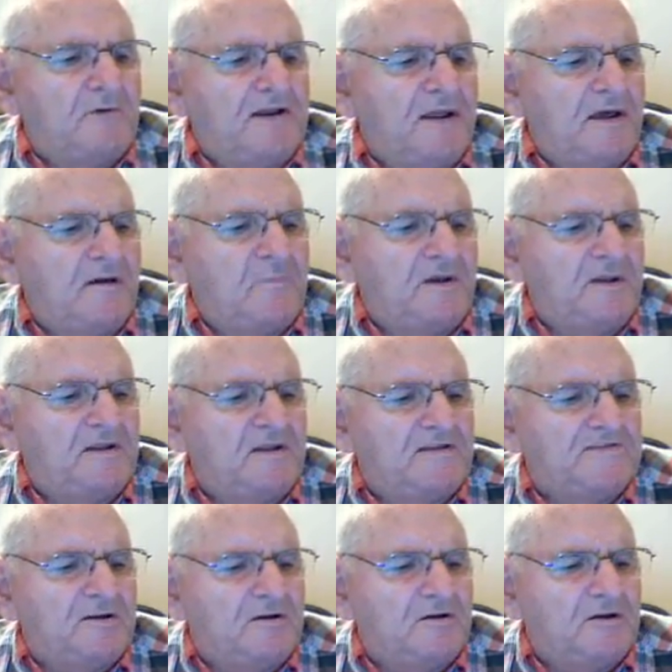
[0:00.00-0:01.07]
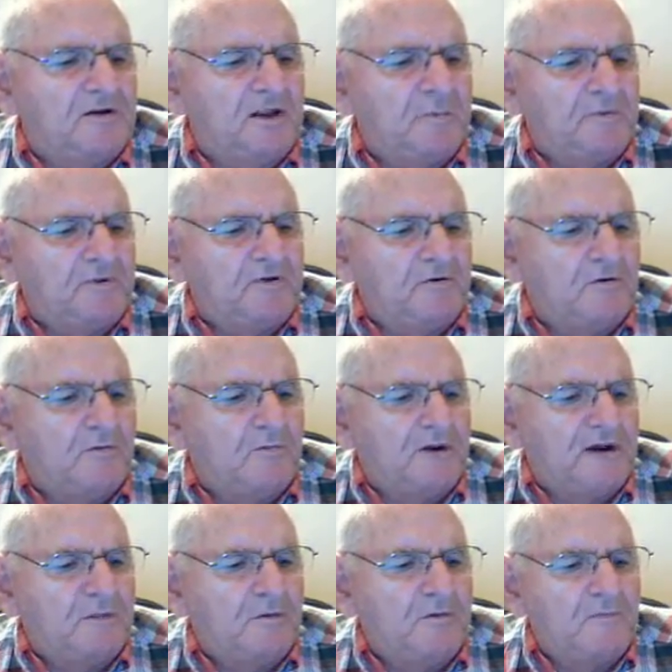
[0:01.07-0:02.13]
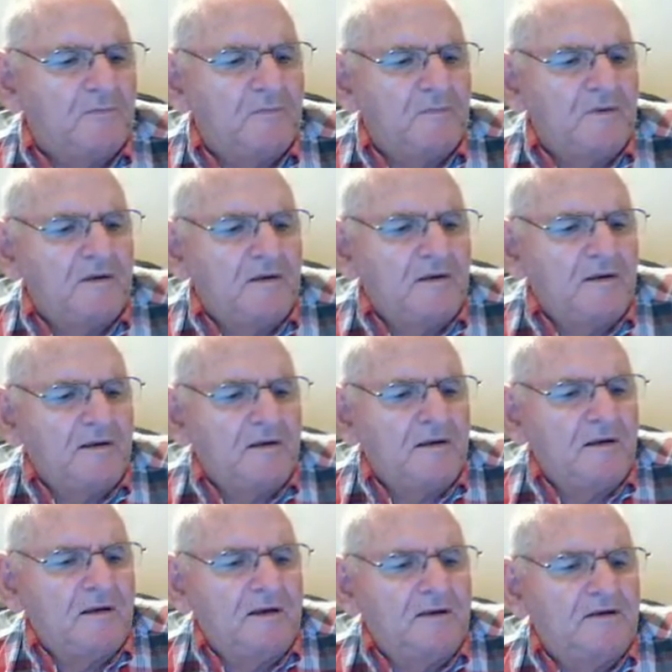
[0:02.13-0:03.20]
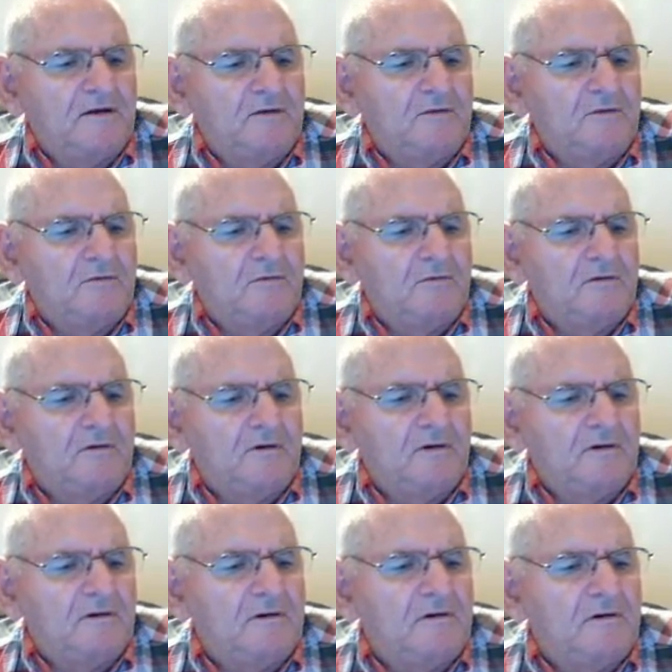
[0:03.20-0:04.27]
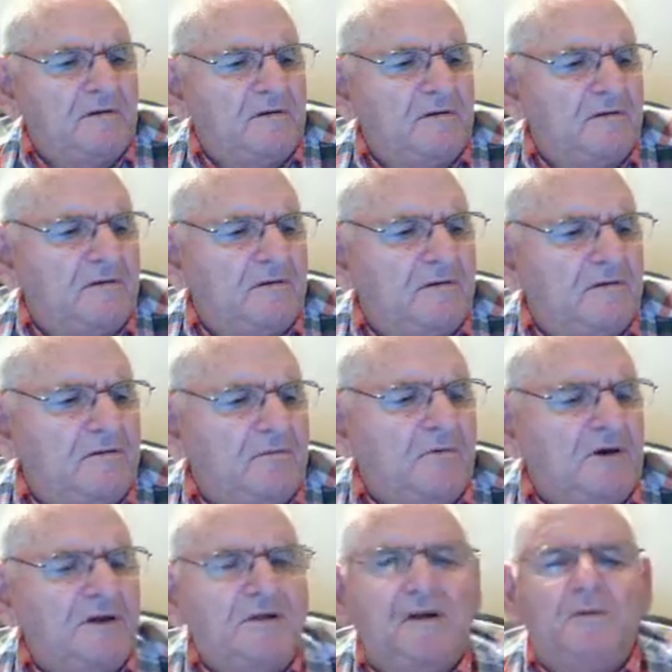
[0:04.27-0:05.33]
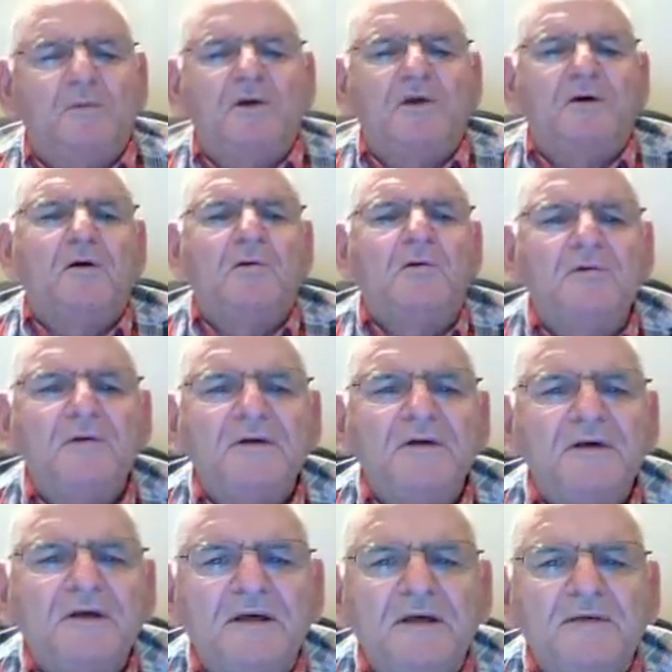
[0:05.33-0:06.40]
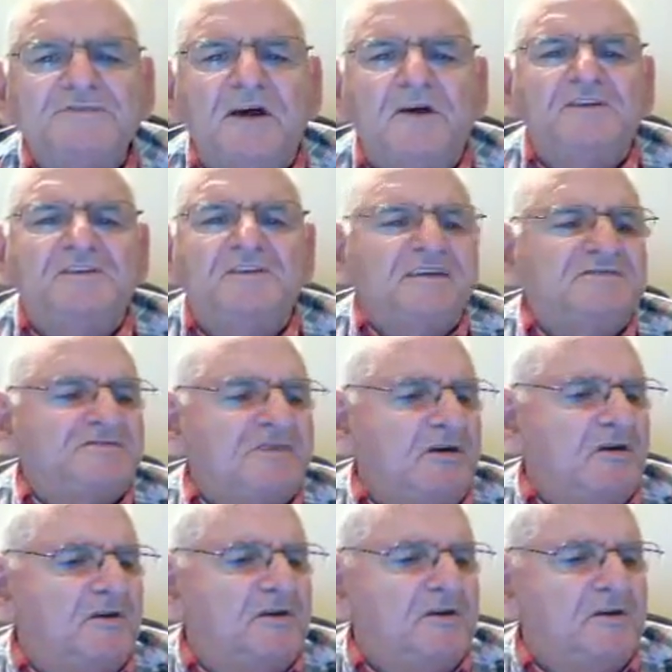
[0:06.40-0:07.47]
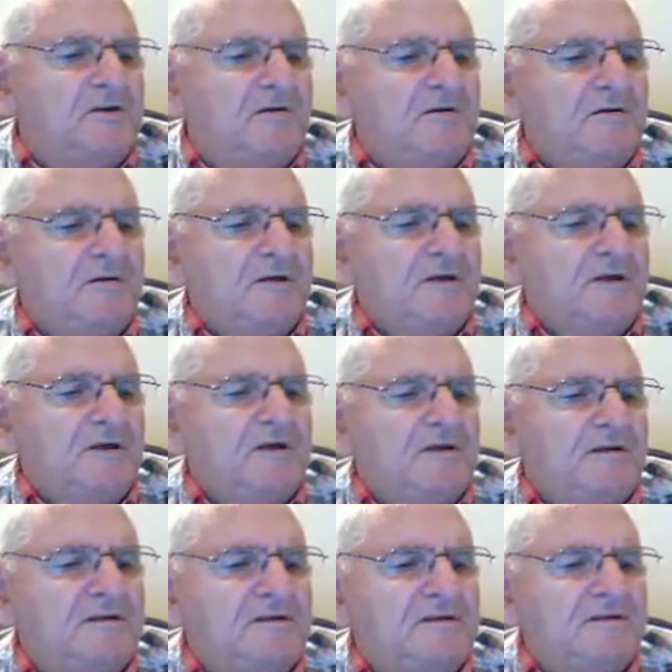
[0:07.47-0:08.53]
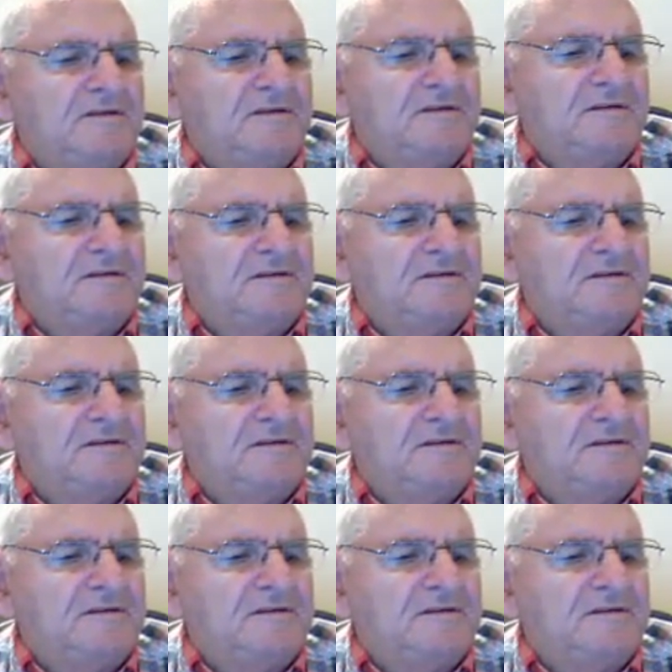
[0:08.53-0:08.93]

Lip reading: It says, pray not, God will hear you. Look up the words, pray not. Go to Jeremiah 7:16, Jeremiah 11:14,